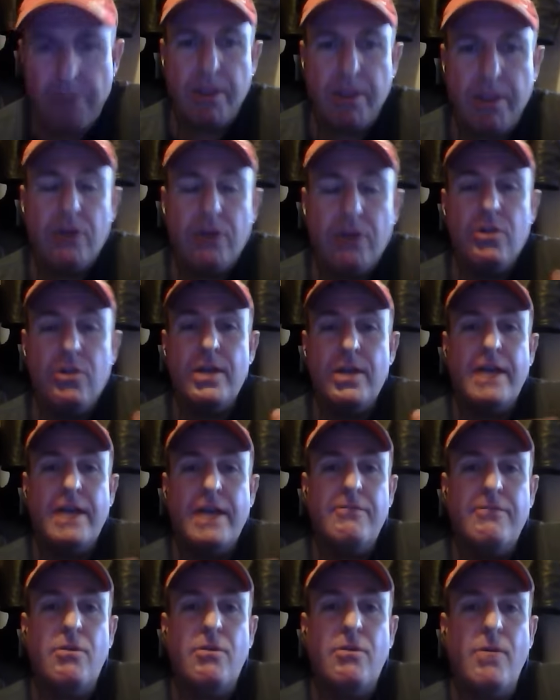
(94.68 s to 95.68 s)
Be on the
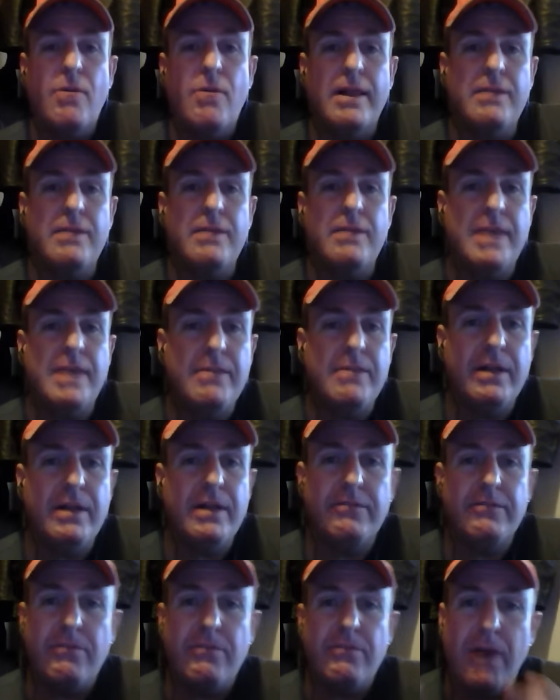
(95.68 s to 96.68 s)
lookout for a welcome
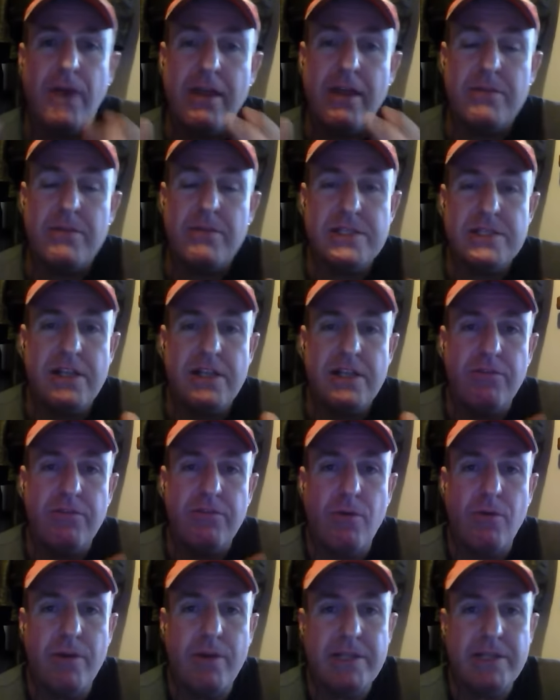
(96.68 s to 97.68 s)
email from either
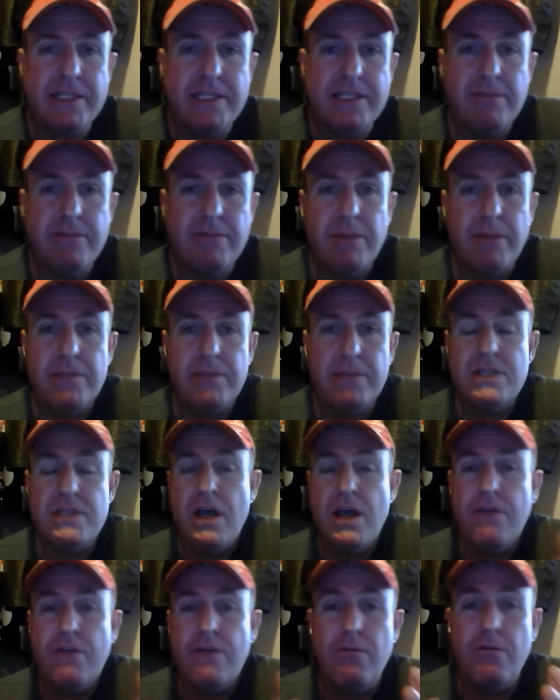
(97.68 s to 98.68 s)
myself or one of my team
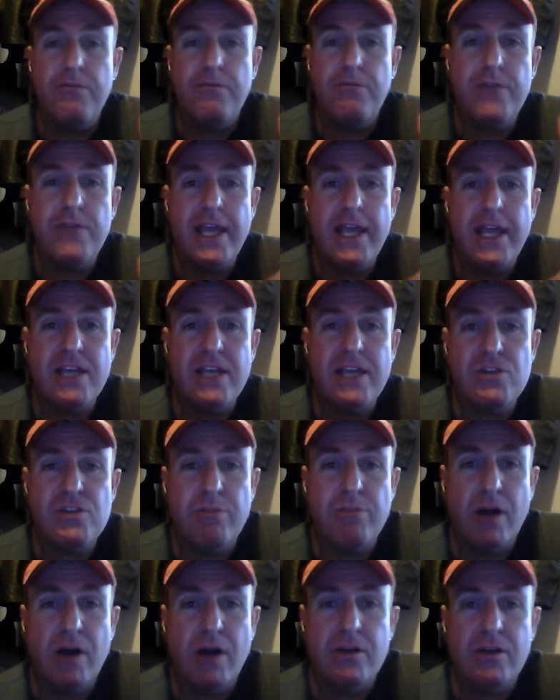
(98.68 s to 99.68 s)
members for a free
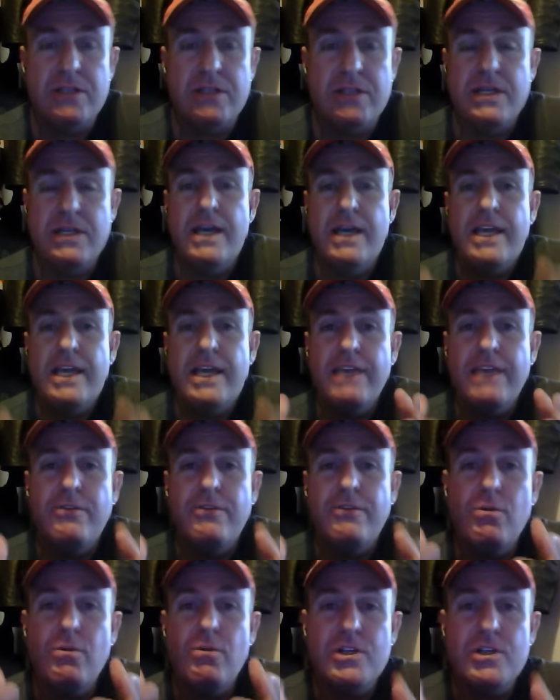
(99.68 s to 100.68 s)
extra bonus.
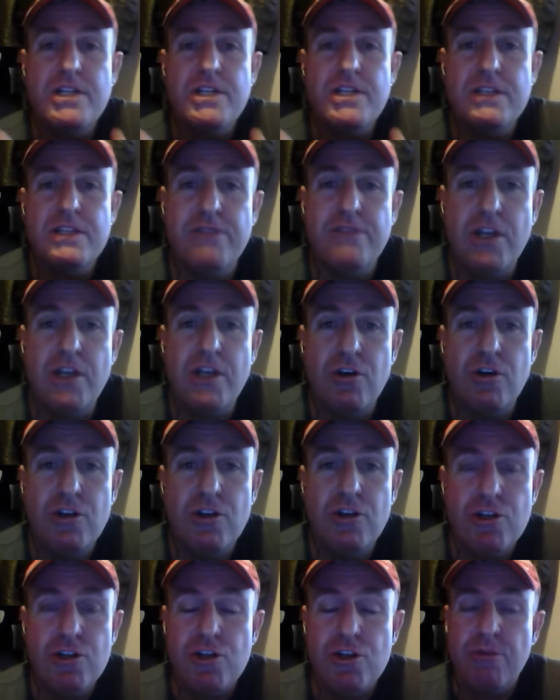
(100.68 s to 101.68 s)
If you're watching this video
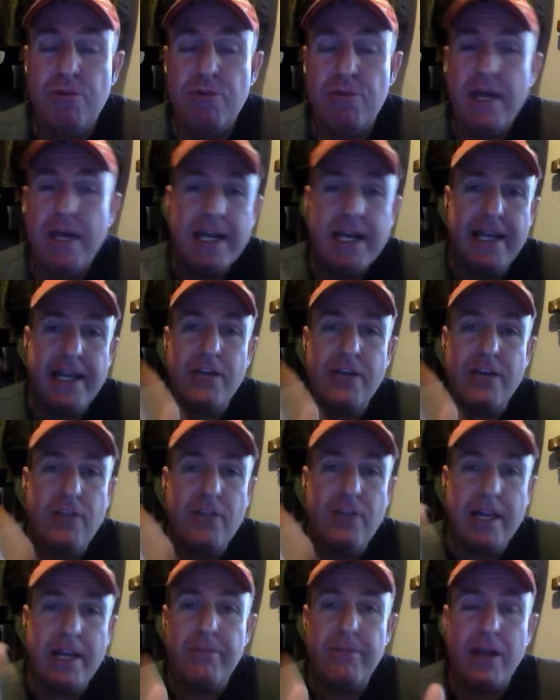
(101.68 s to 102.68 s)
on YouTube, click
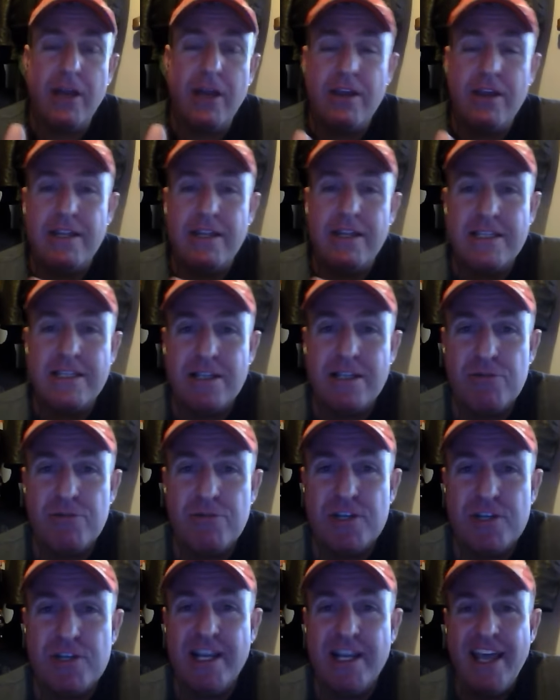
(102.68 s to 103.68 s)
on the link below in the
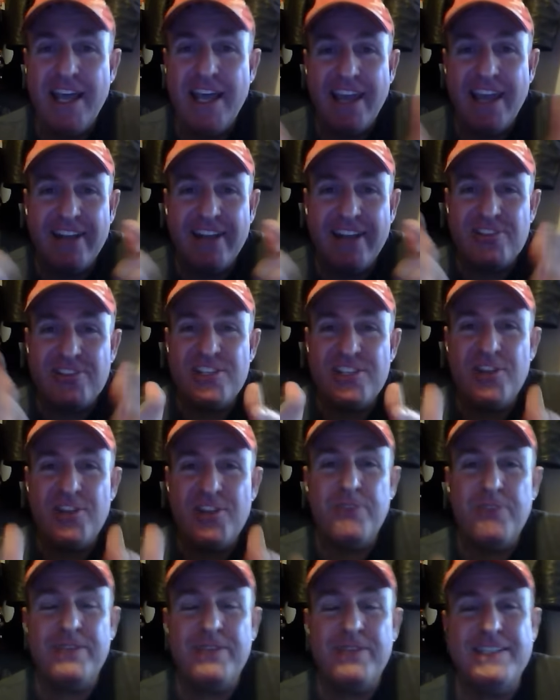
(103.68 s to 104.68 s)
description and I'll see
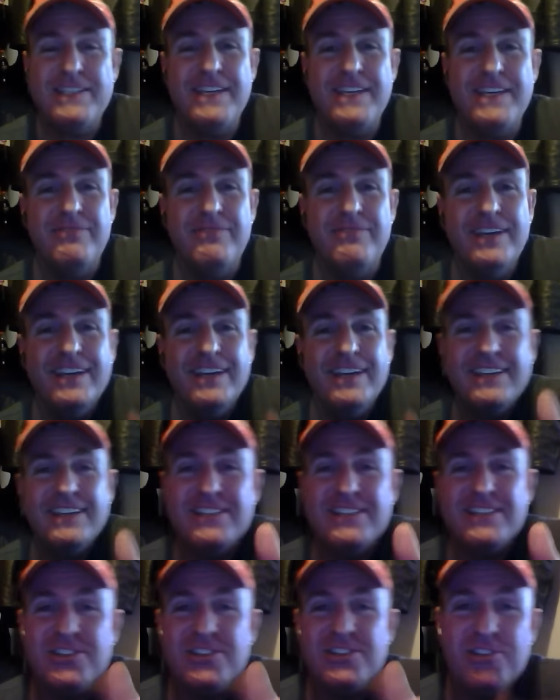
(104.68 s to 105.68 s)
you on my team.
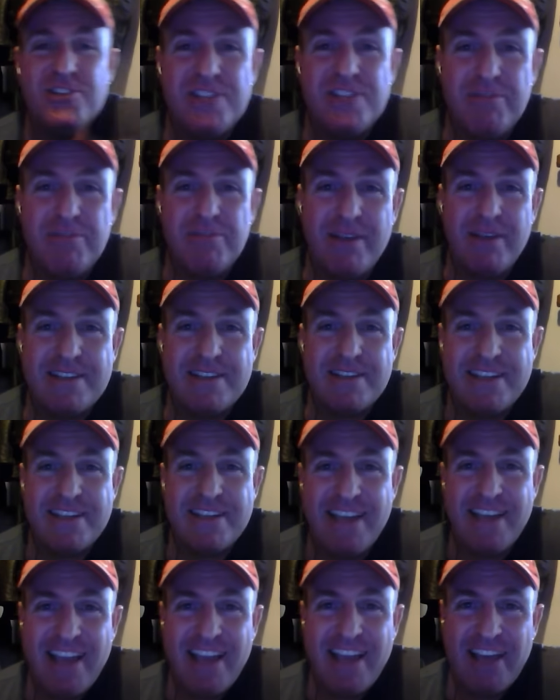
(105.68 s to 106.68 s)
This is Eugene
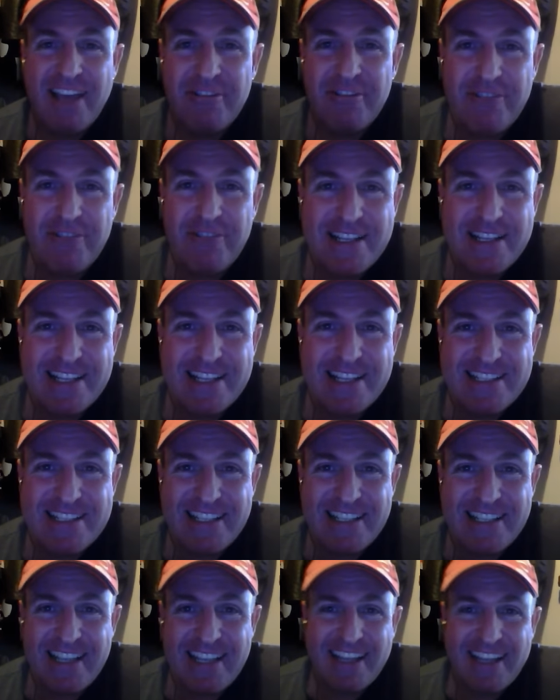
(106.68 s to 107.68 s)
Pelser. Have a
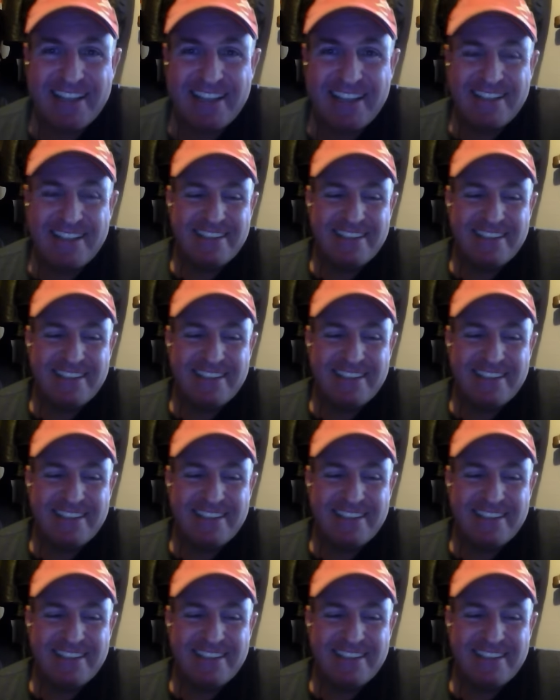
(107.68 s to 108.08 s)
fantastic day.